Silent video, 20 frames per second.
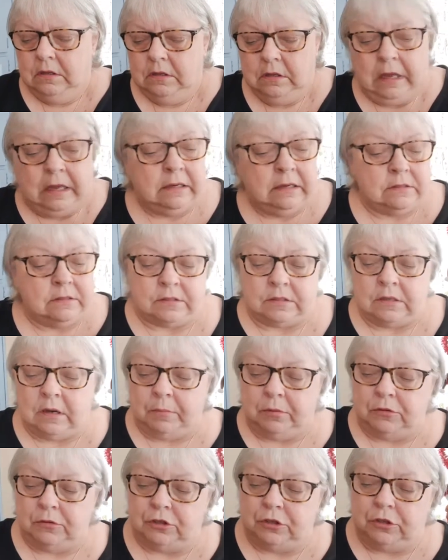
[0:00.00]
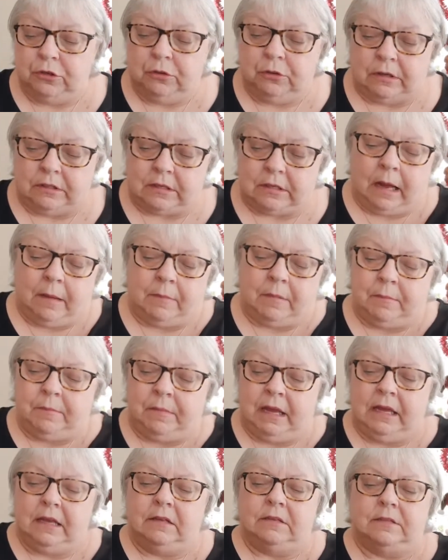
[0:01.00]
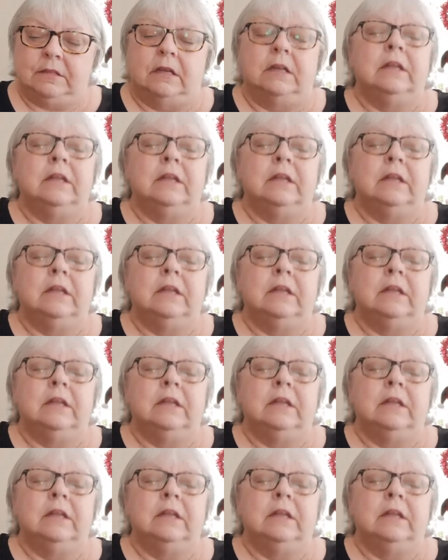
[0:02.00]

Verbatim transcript: and it's number two. It's, I'm amazed that